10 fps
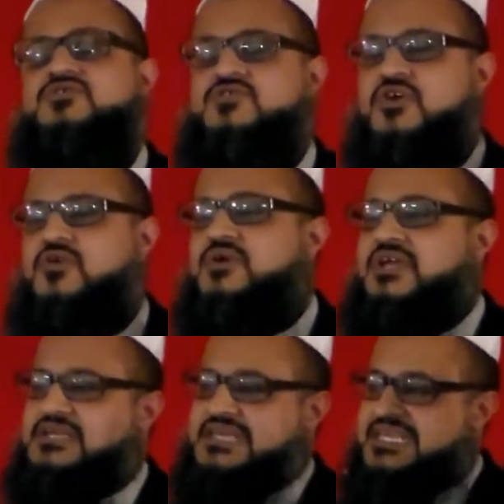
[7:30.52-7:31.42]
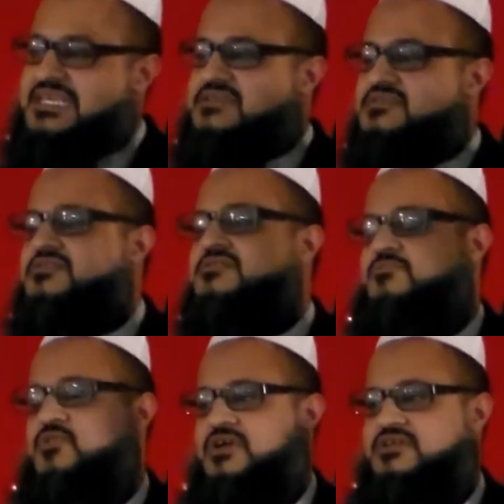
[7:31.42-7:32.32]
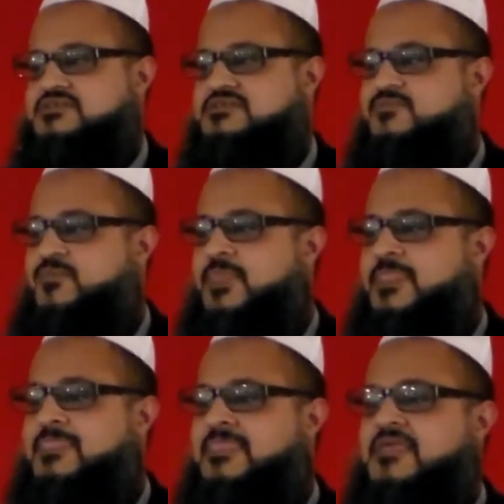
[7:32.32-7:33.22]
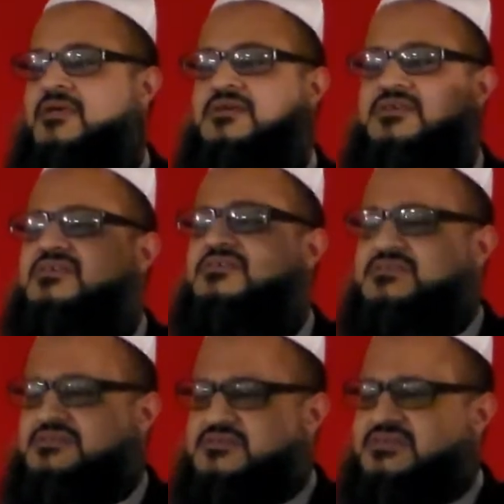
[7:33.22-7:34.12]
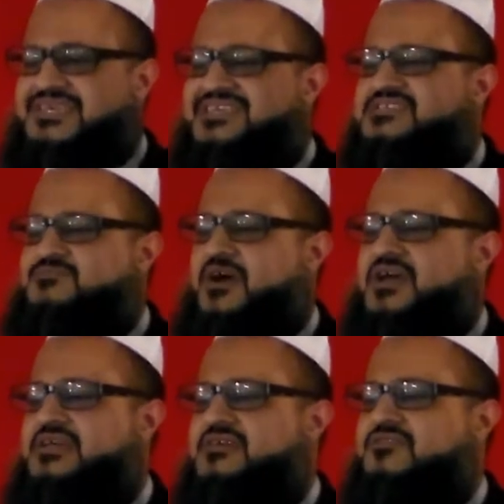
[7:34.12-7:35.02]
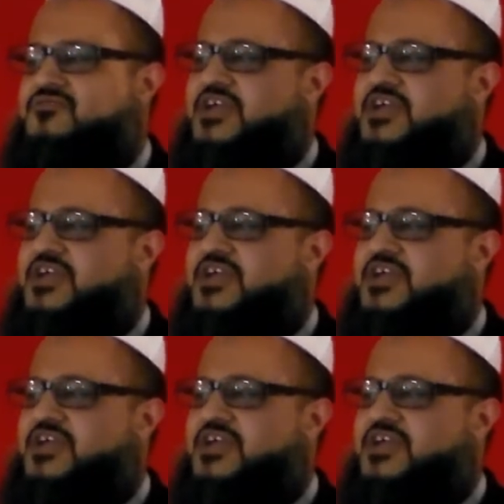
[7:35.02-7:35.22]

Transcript: to go and lead the prayers. He's my